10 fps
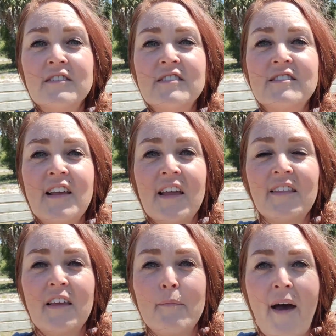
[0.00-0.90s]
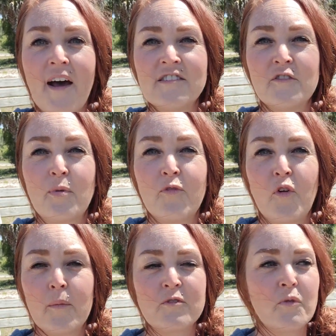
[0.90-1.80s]
insanely massive
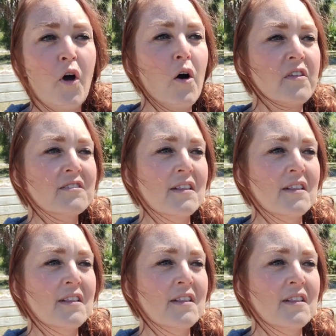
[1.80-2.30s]
performance with all